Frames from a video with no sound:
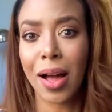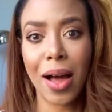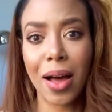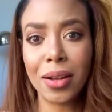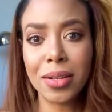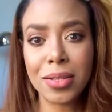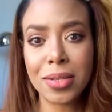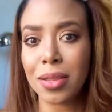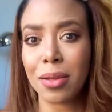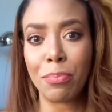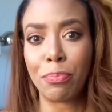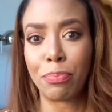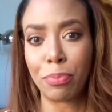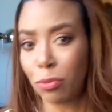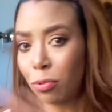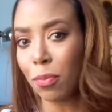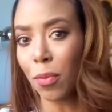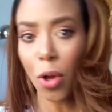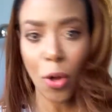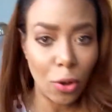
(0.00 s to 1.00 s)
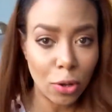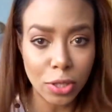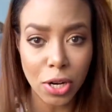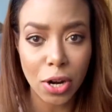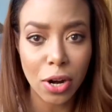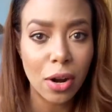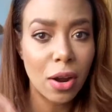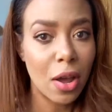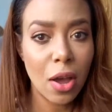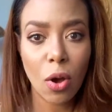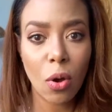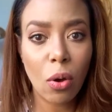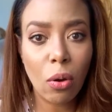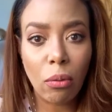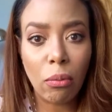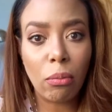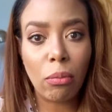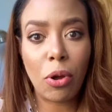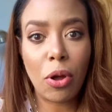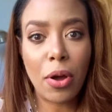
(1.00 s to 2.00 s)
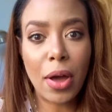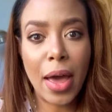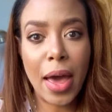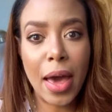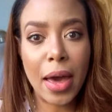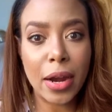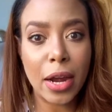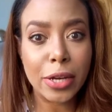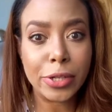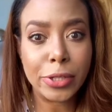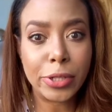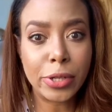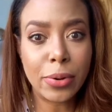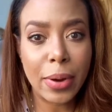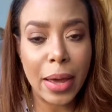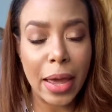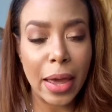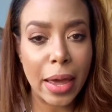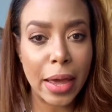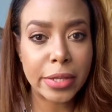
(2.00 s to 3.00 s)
on to the broom holder, go ahead, do it.